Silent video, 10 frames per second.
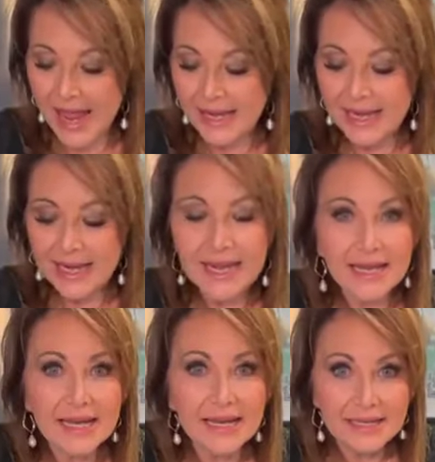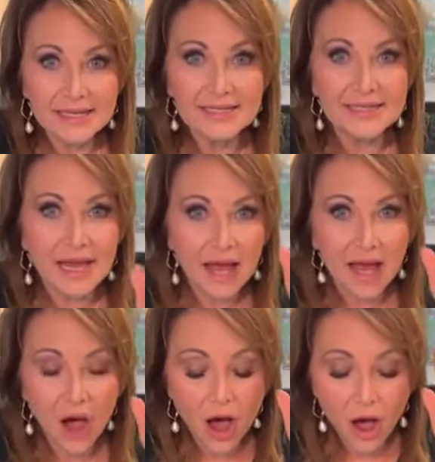And it is
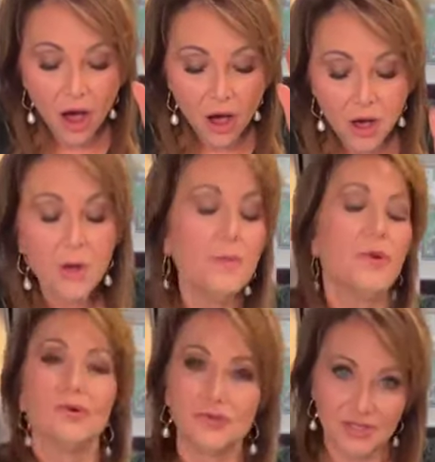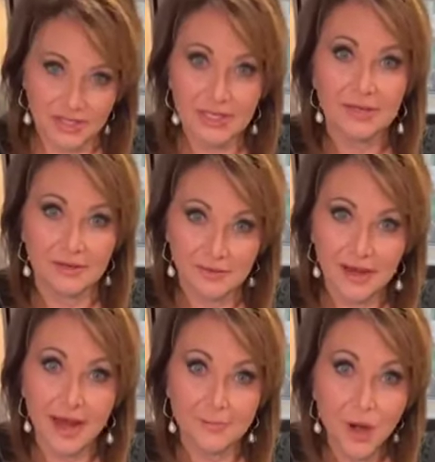almost,
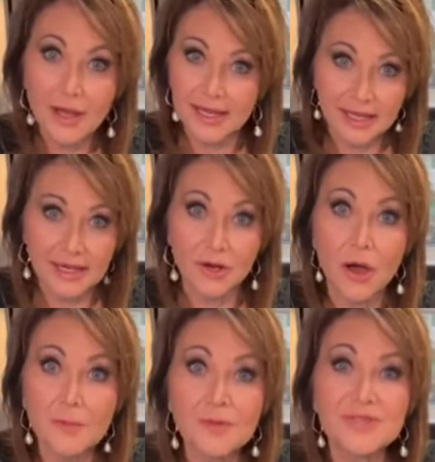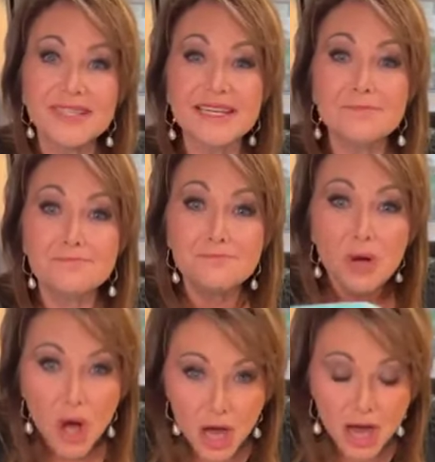I'm not kidding, almost
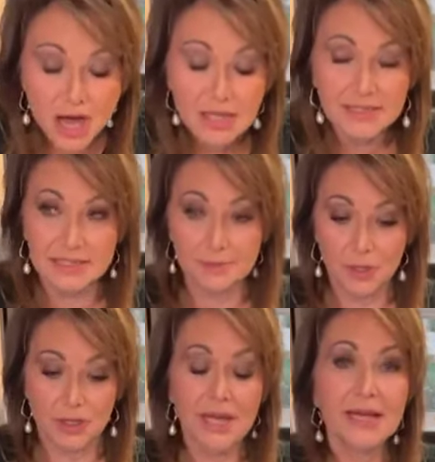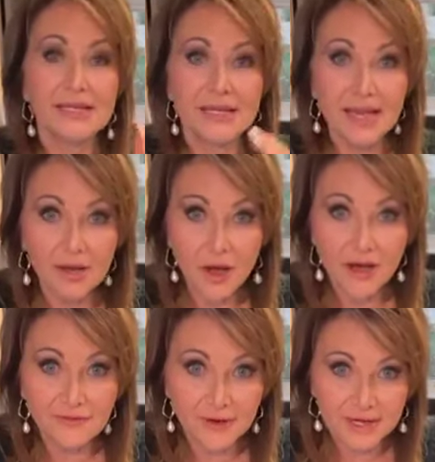impossible to get
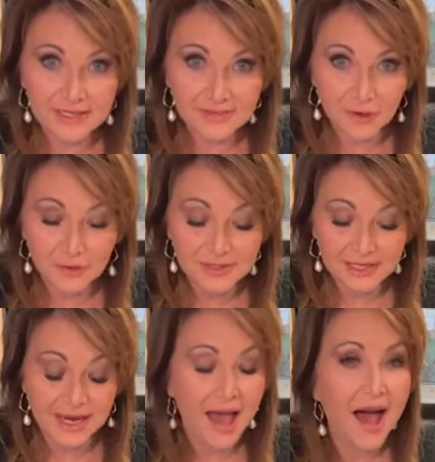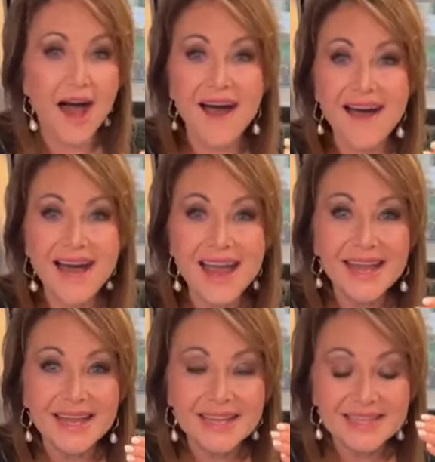off when it's frozen.
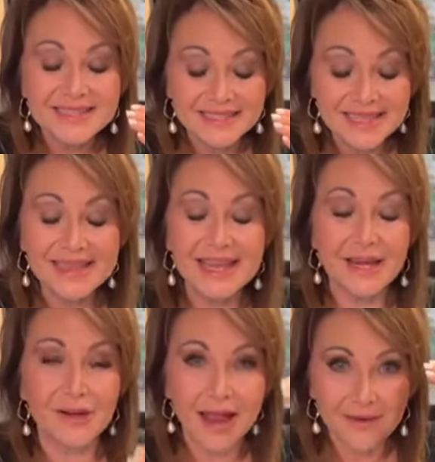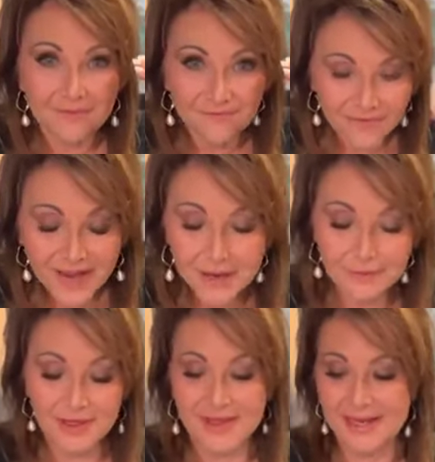I sit there and
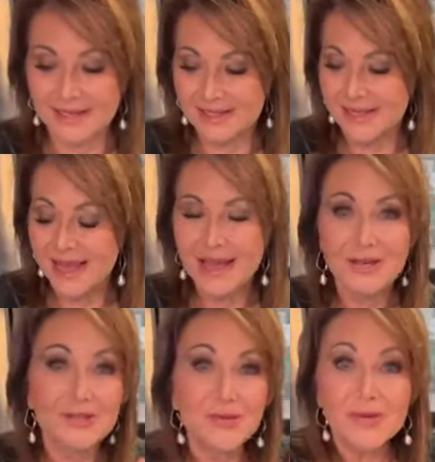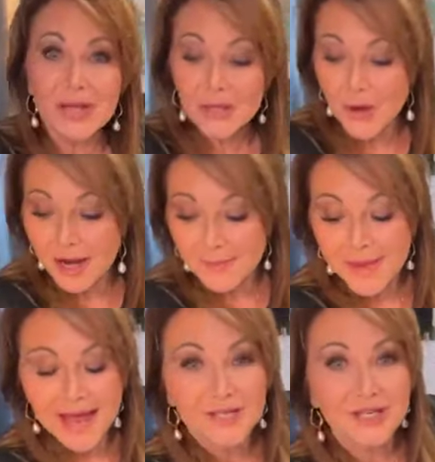fight with this. So you cannot
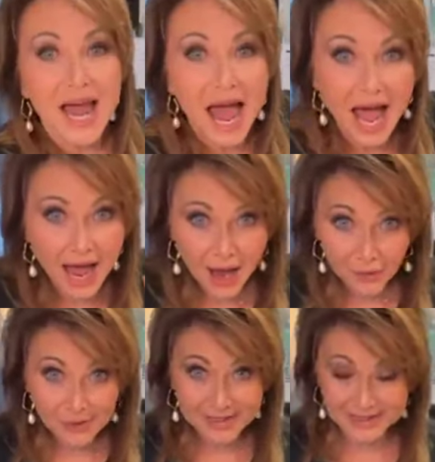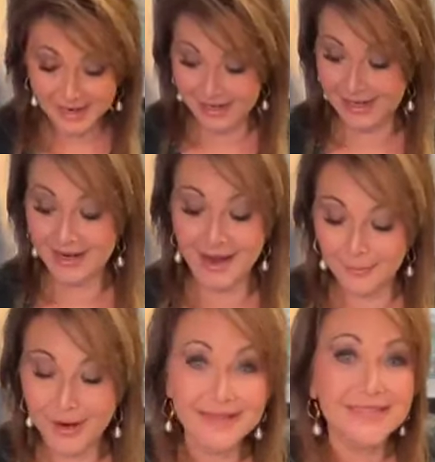imagine how excited
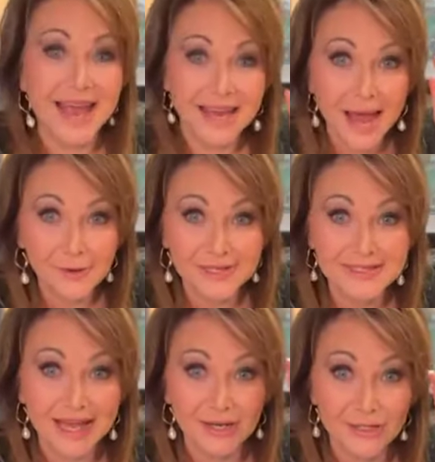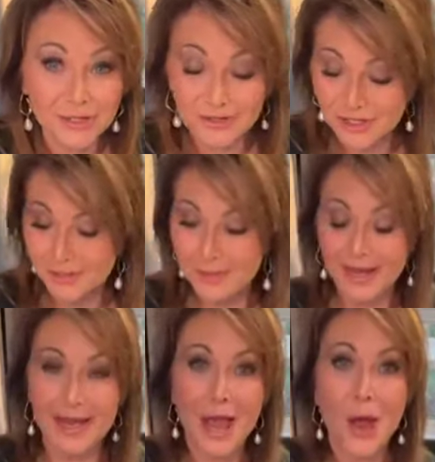I was and how excited you should
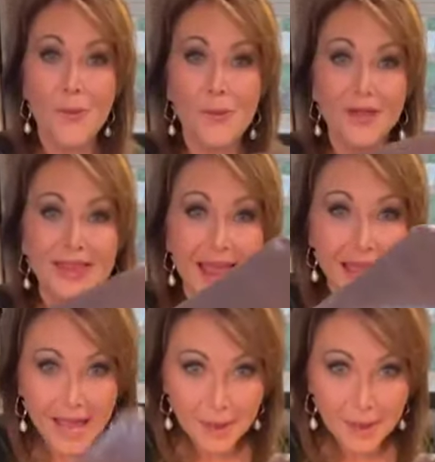be with